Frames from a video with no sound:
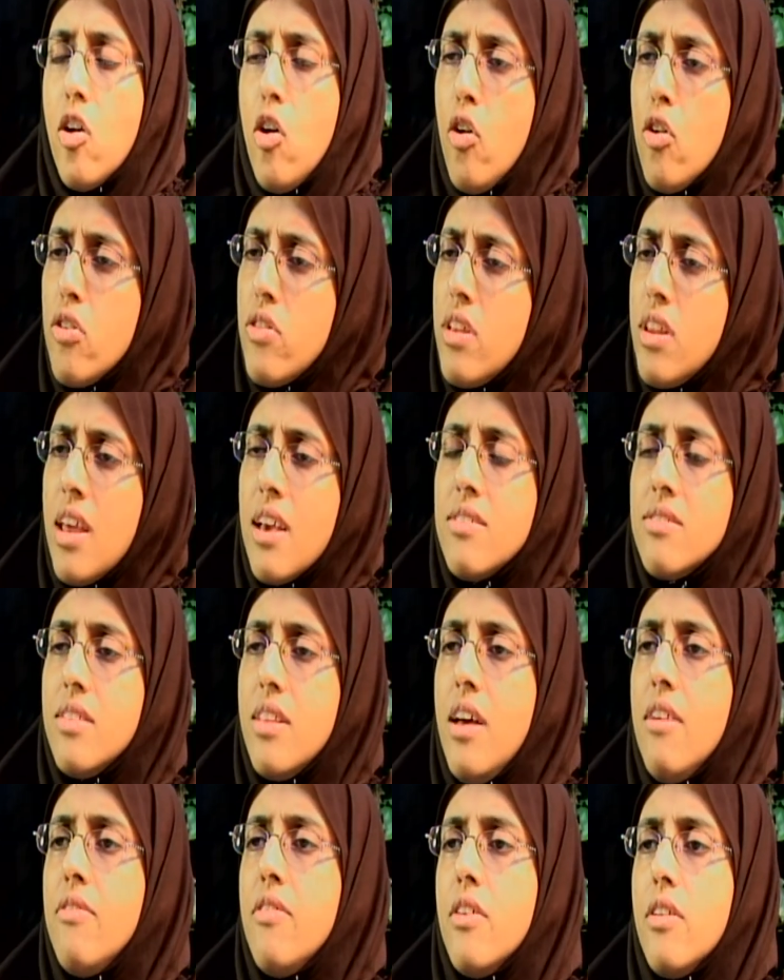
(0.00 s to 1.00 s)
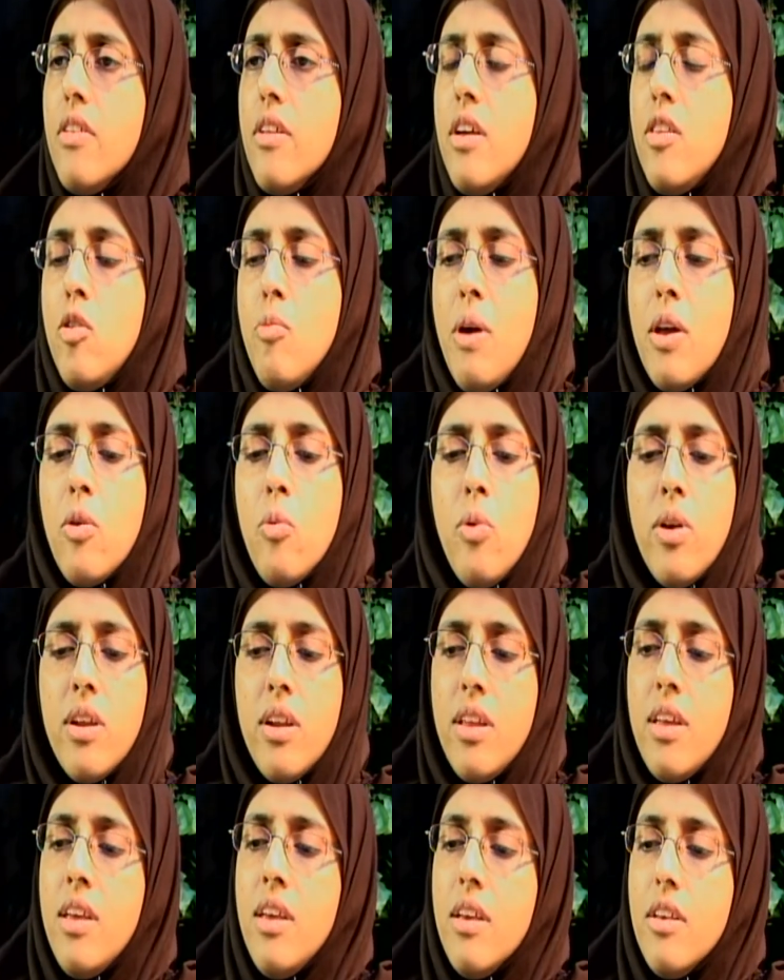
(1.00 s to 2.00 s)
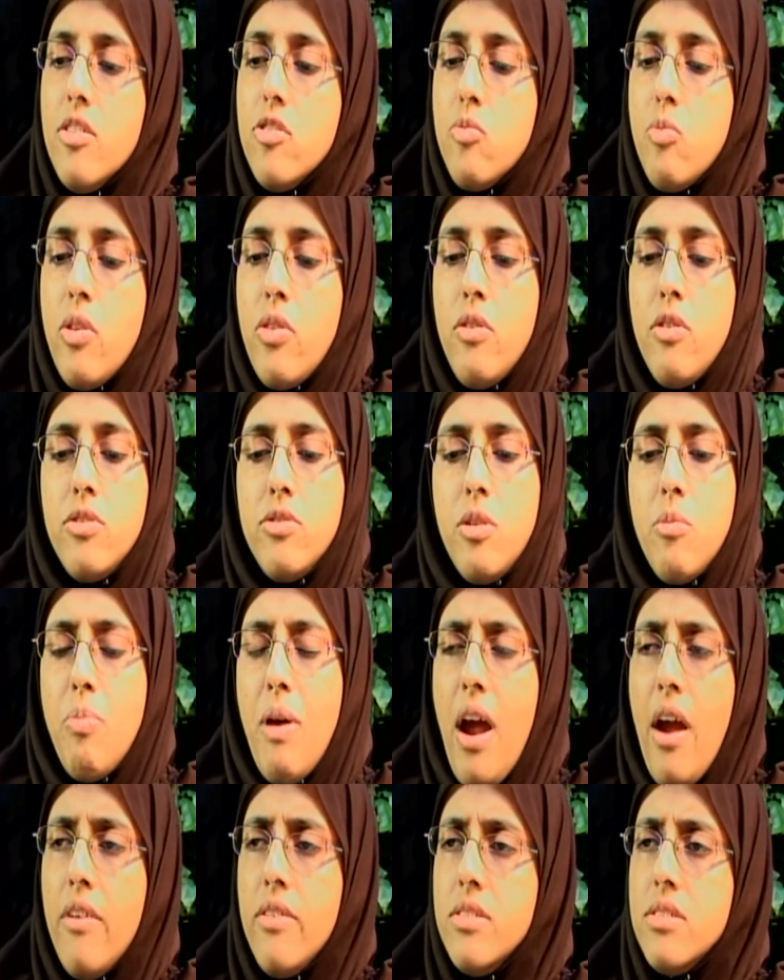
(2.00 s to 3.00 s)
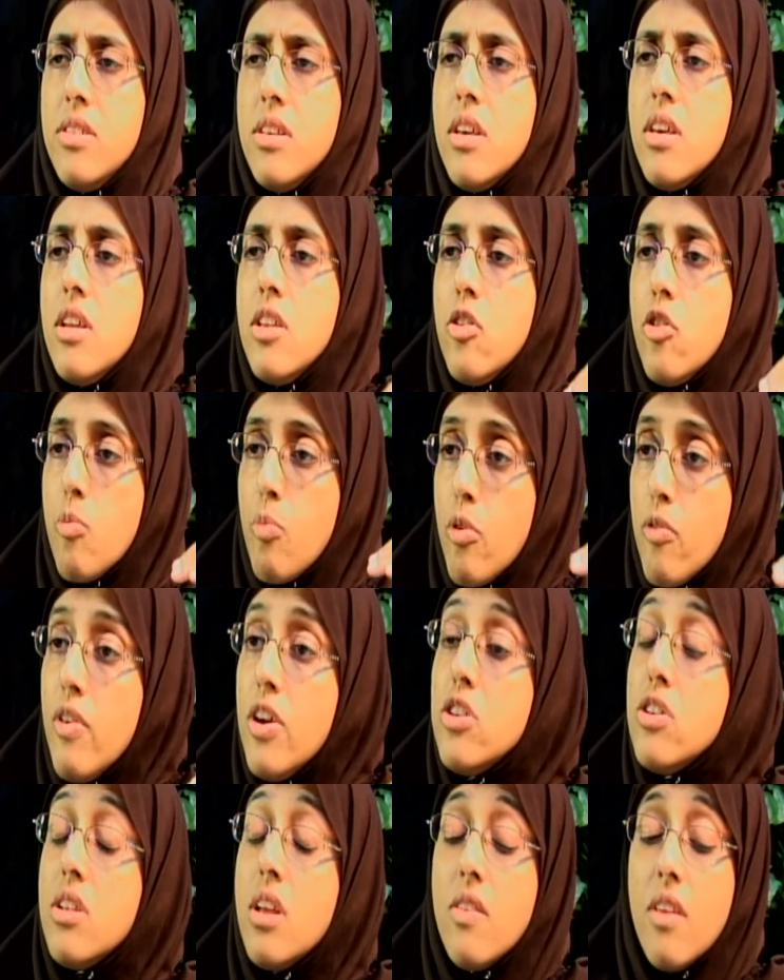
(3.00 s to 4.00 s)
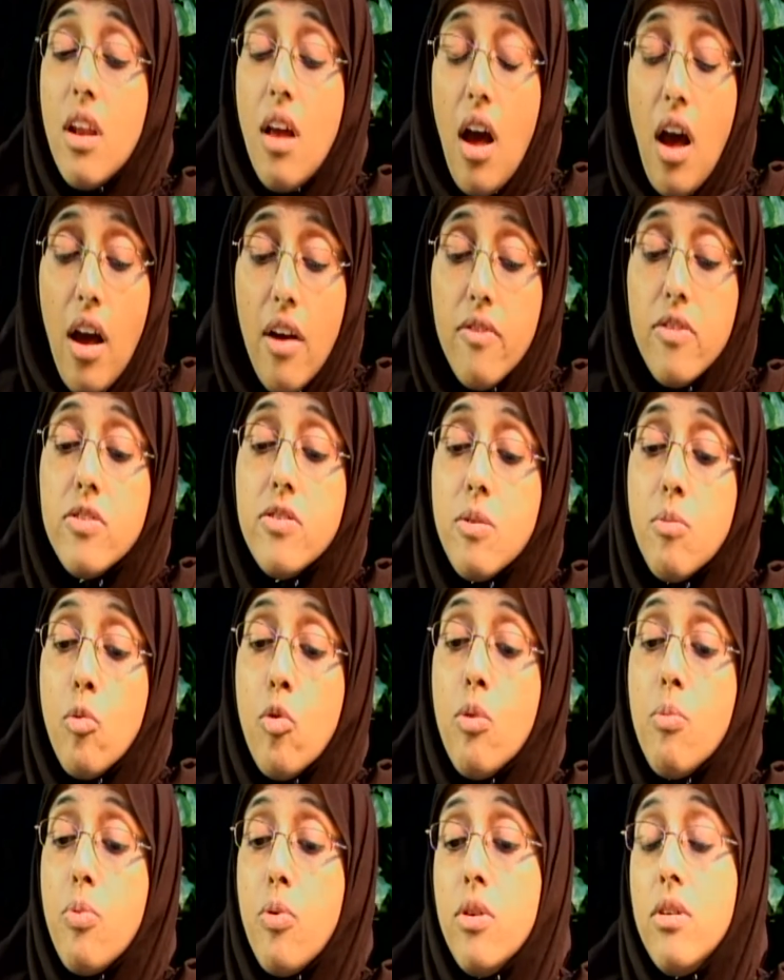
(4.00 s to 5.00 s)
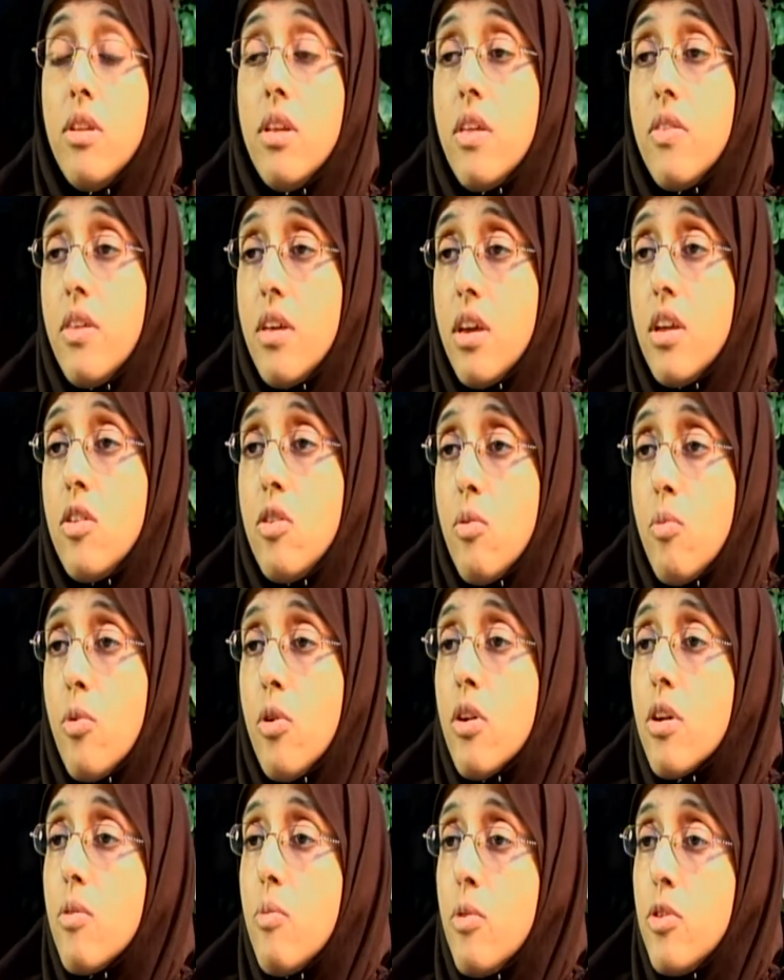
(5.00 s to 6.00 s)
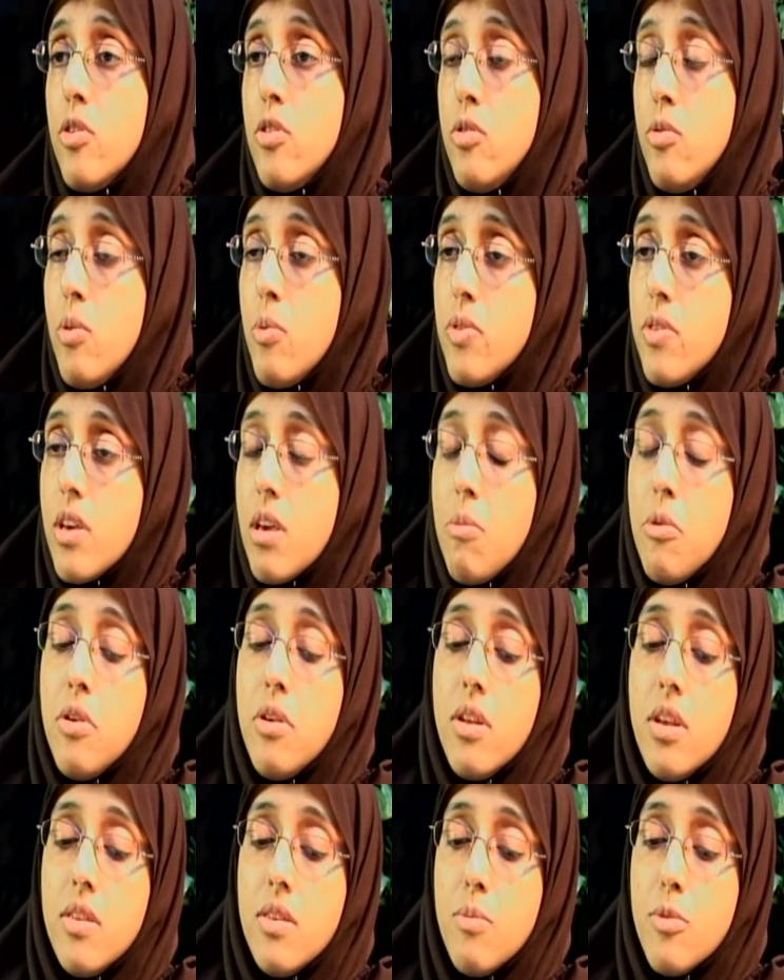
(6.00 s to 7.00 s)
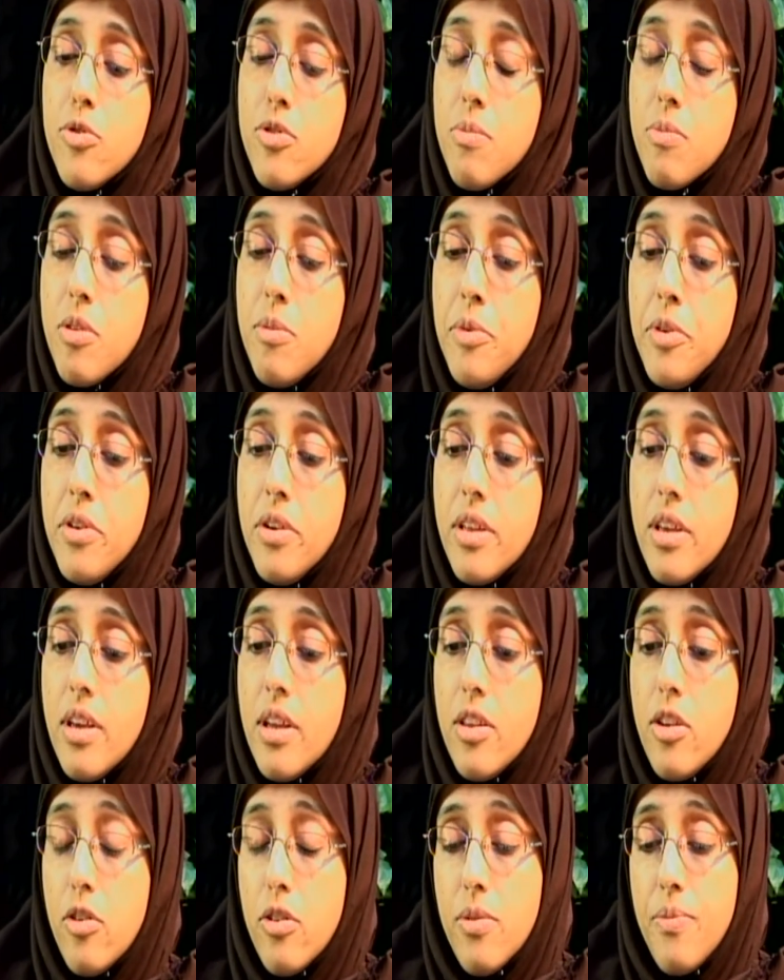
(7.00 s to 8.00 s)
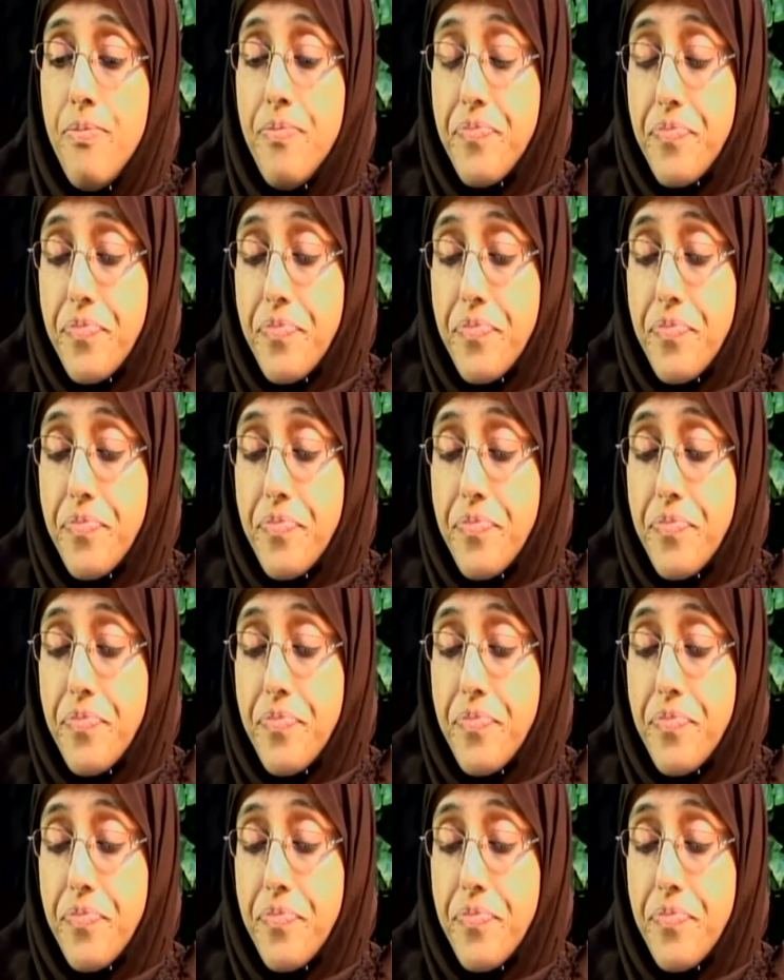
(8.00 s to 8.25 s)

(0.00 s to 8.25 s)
Go to the next level, yeah. And no matter what it is, whether it's mm-hmm. in parenting and your profession, and then obviously more importantly, I think in your work, what you're doing with the community and the Muslim community and your